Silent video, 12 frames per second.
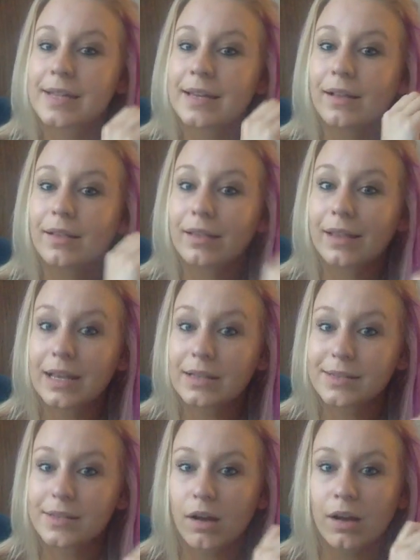in a
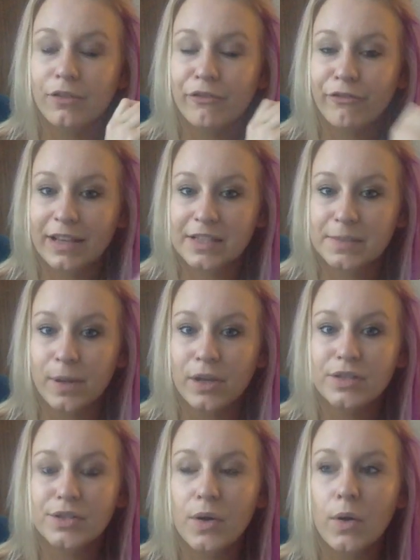list on Facebook
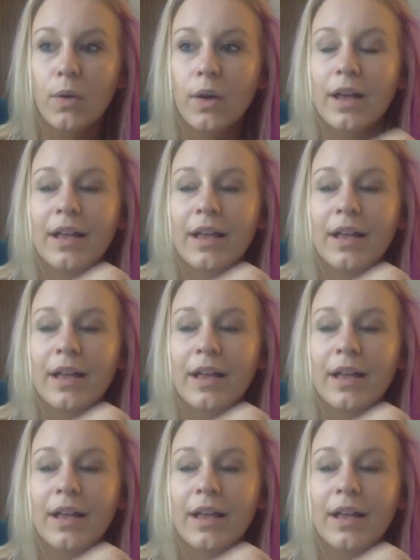so